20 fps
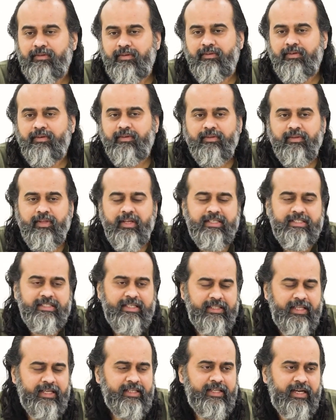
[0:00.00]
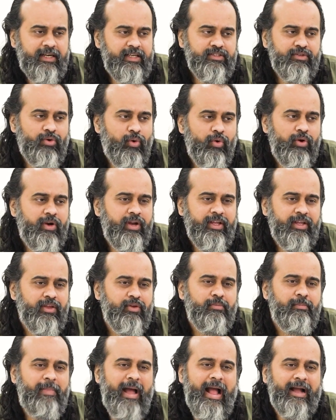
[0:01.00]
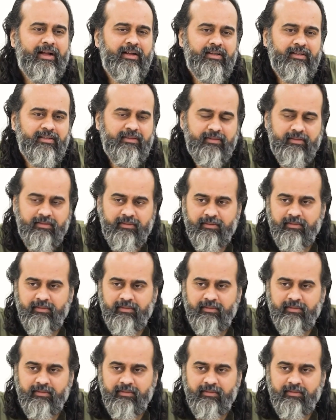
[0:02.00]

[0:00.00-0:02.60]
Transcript: There is nothing that is holding you back.